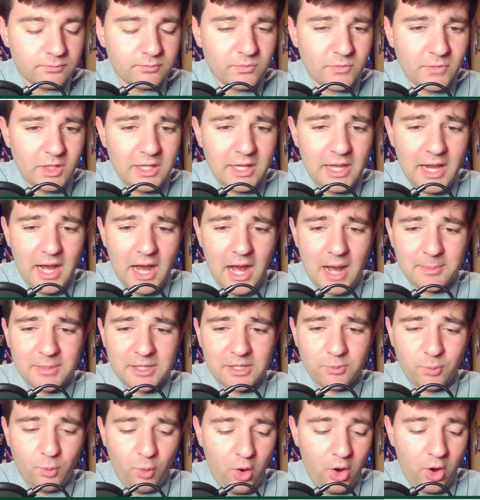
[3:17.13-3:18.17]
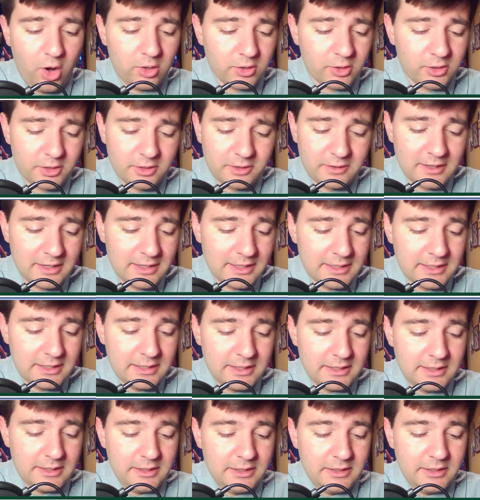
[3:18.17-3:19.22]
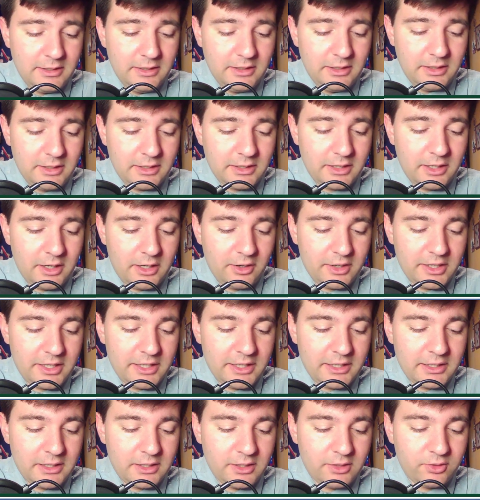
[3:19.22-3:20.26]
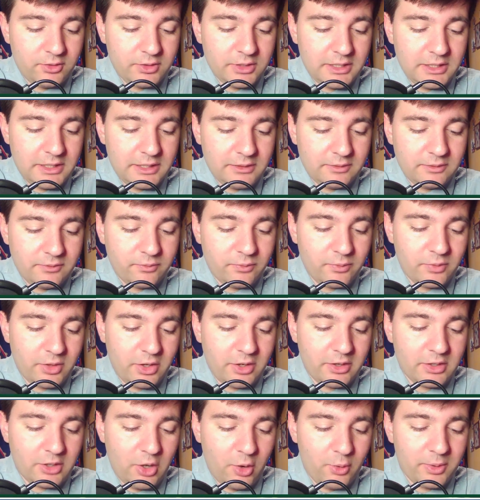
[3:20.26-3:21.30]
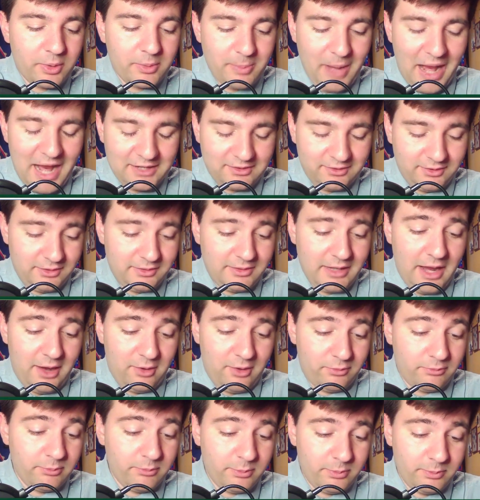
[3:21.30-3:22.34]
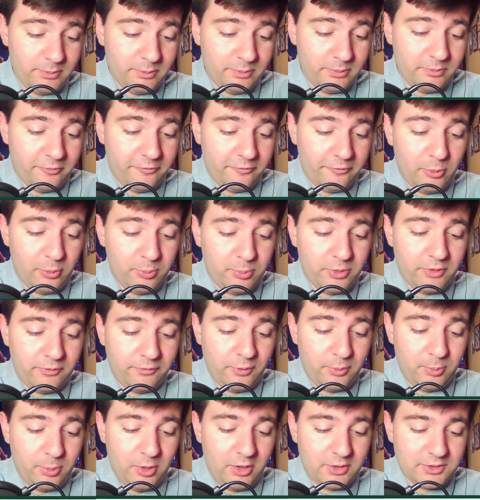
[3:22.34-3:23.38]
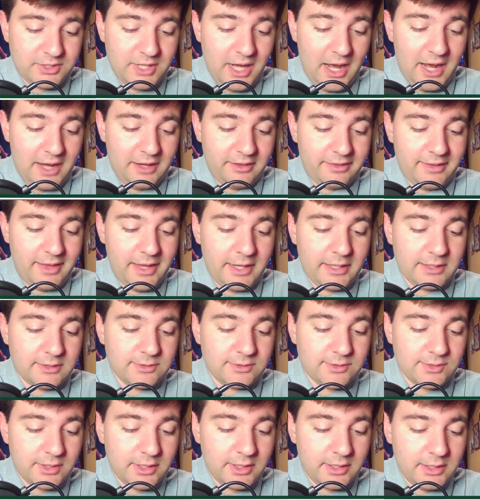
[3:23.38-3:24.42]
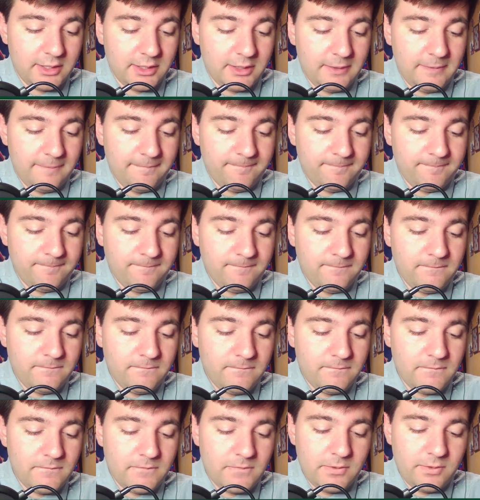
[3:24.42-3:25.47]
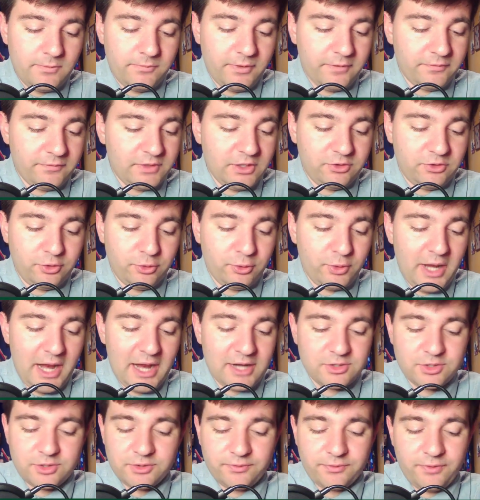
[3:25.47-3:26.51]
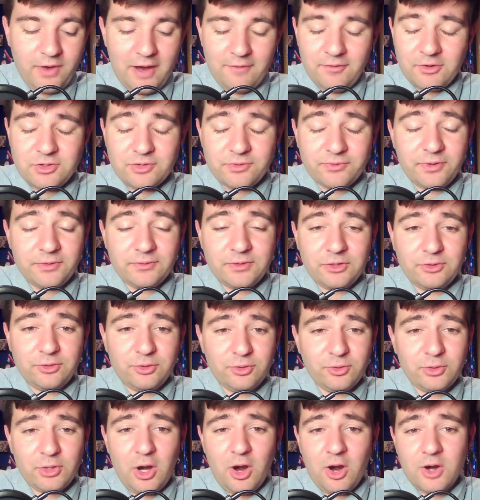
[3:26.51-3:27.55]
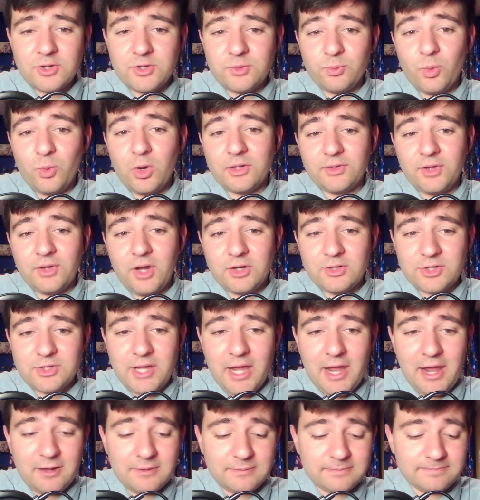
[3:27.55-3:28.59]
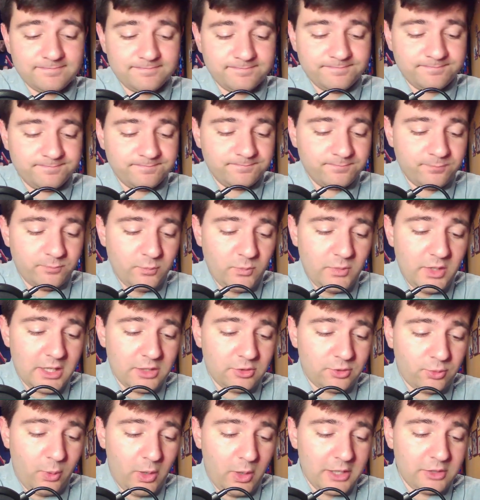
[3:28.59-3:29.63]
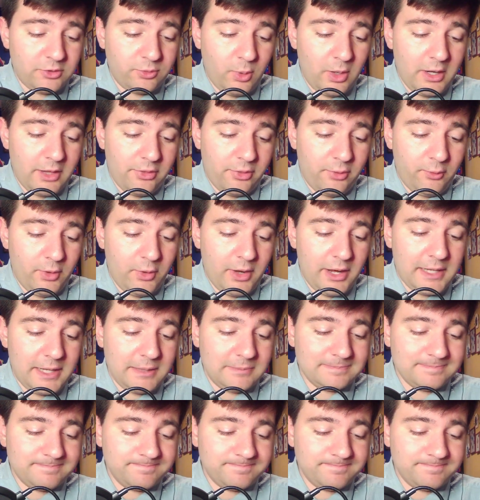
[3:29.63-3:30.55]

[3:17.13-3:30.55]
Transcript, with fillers: yeah, I mean Waller, you know, he, he only going back to now, foot, the football side of things 52 catches, 552 yards, and one touchdown in 2023